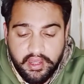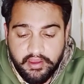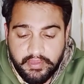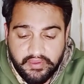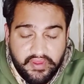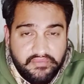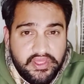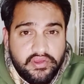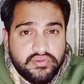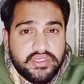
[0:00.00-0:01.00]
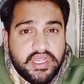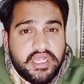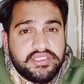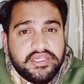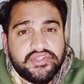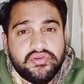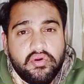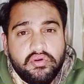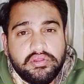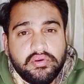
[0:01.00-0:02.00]
But when we use the conjunction
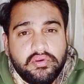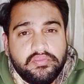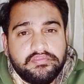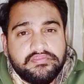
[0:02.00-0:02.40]
although